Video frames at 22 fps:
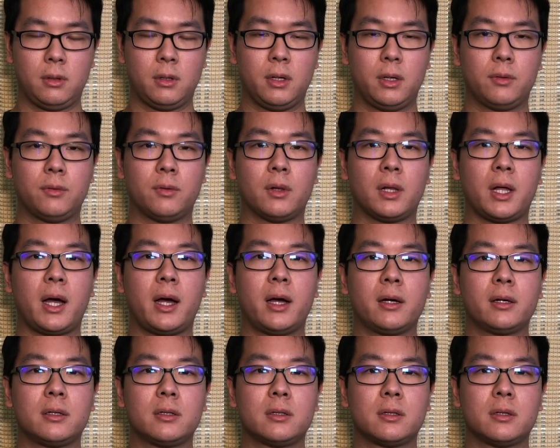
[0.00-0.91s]
And
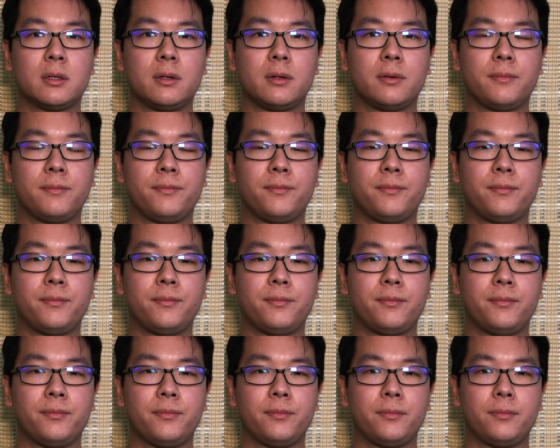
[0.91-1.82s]
relax.
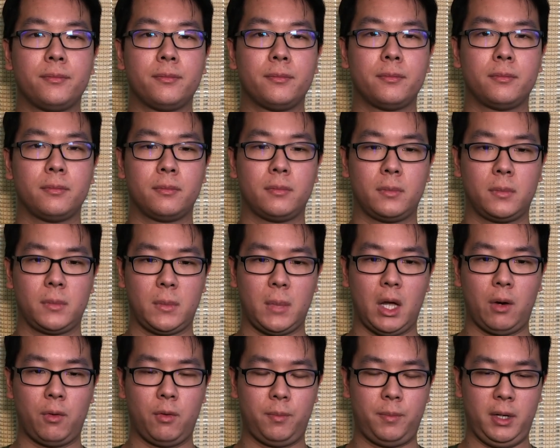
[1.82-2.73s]

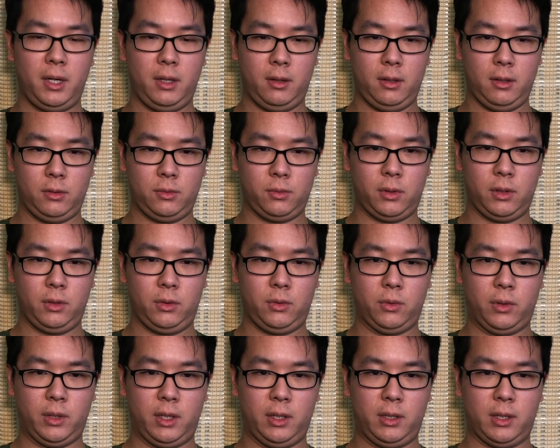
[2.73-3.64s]
And repeat this one
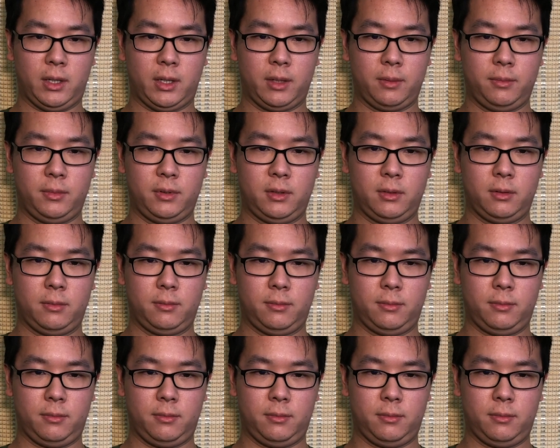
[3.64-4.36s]
twenty times.